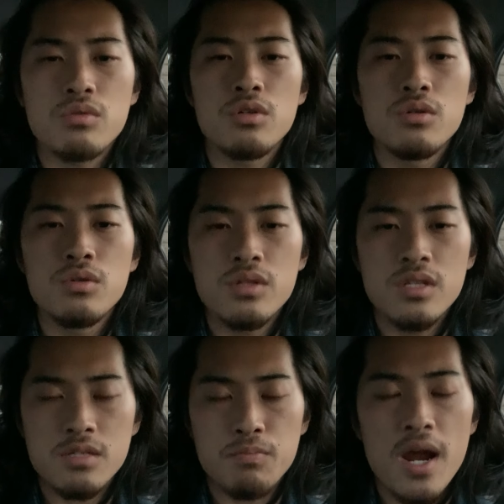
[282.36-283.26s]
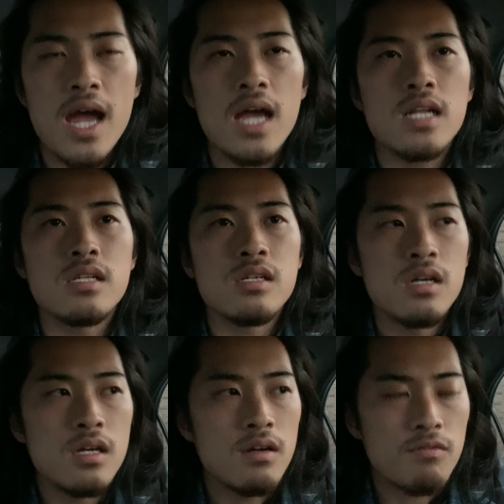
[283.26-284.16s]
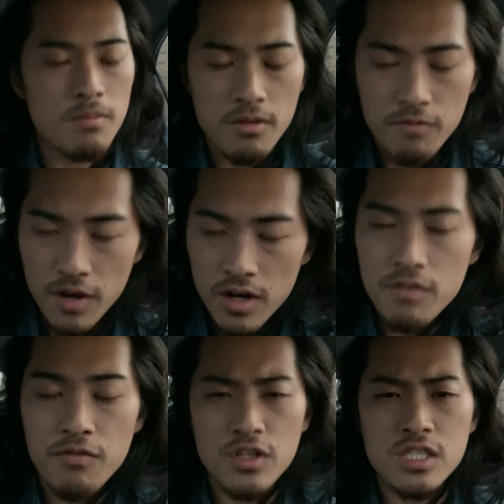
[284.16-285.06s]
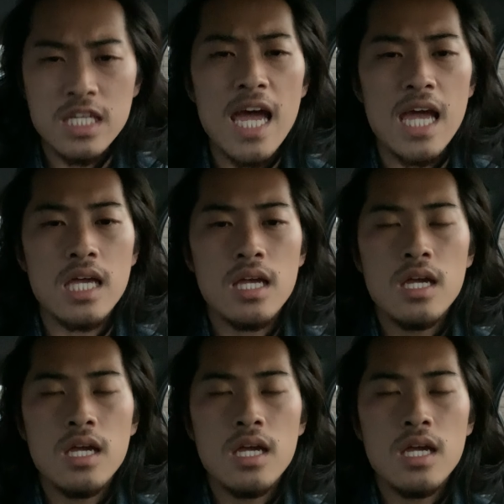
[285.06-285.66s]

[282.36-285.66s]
through this brand from the very first day.